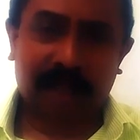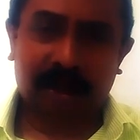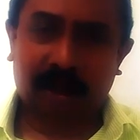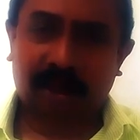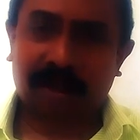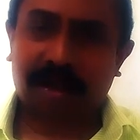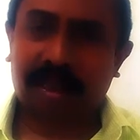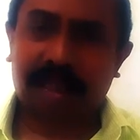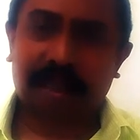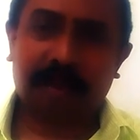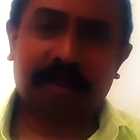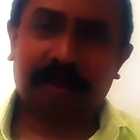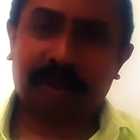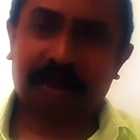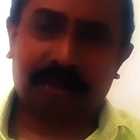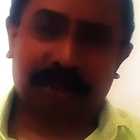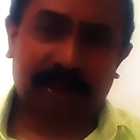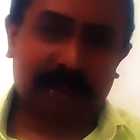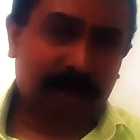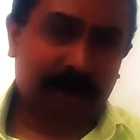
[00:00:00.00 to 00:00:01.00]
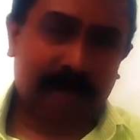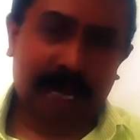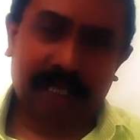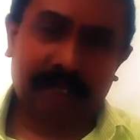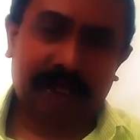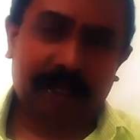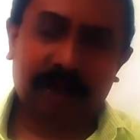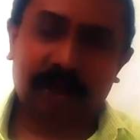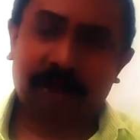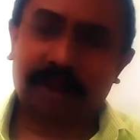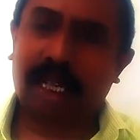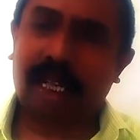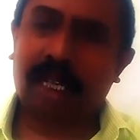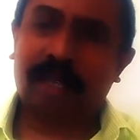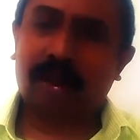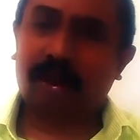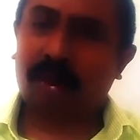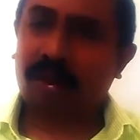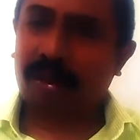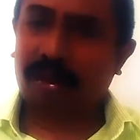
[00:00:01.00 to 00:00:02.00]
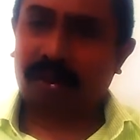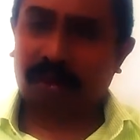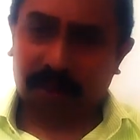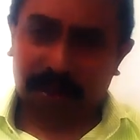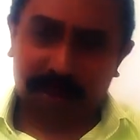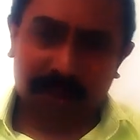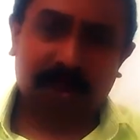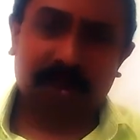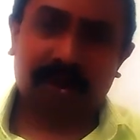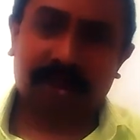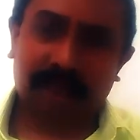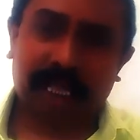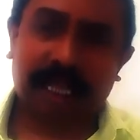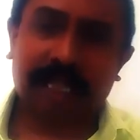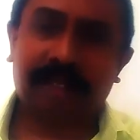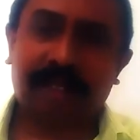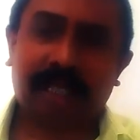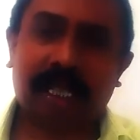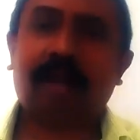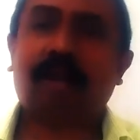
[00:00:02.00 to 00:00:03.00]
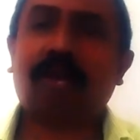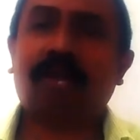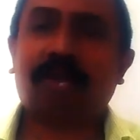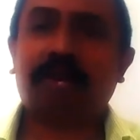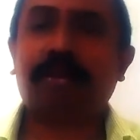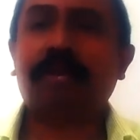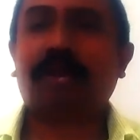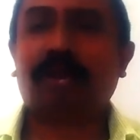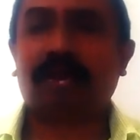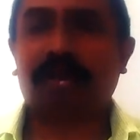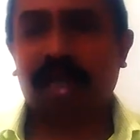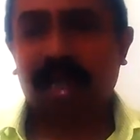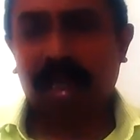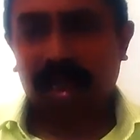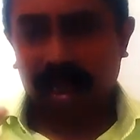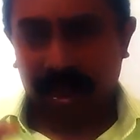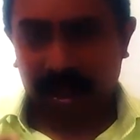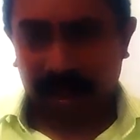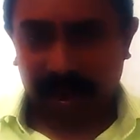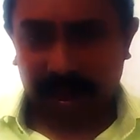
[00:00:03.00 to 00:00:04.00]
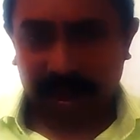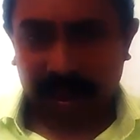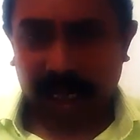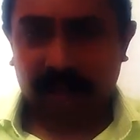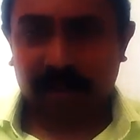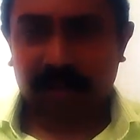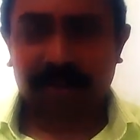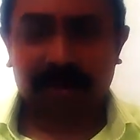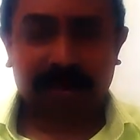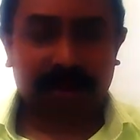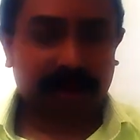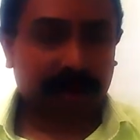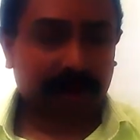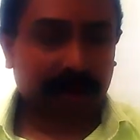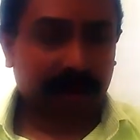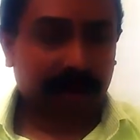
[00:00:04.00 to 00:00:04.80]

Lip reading: not females, you know, they are not smooth. Legs are not smooth, rough.